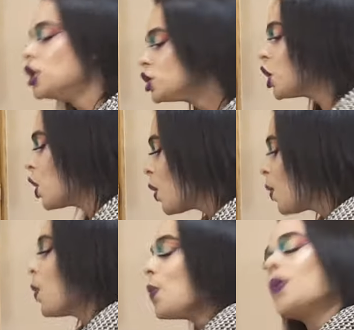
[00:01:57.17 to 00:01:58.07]

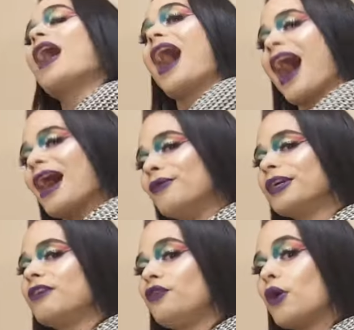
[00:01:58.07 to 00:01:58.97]
so
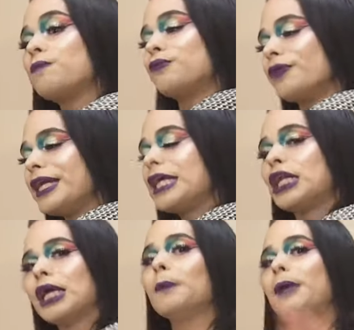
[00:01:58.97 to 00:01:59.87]
I'll give you a pretty
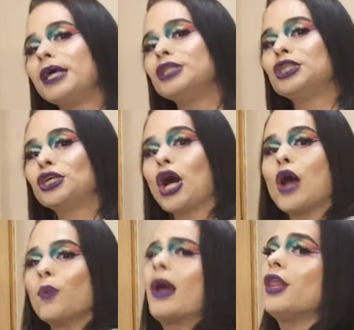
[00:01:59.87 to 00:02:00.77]
clear picture
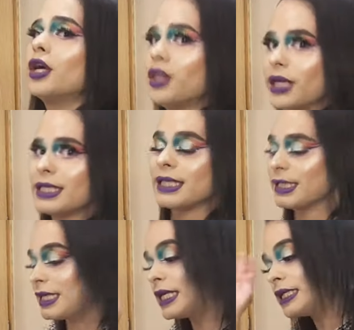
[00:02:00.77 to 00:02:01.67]
on whether this
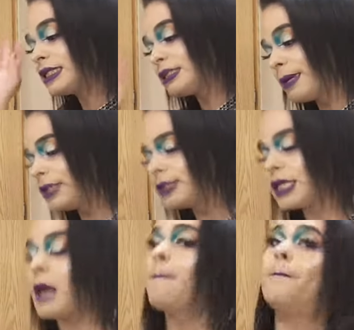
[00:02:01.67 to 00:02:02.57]

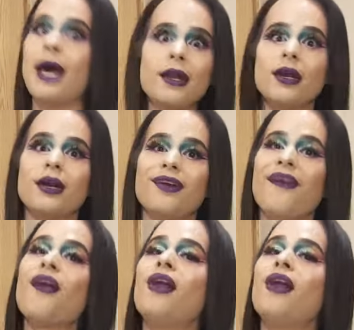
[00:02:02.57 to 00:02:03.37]
smells better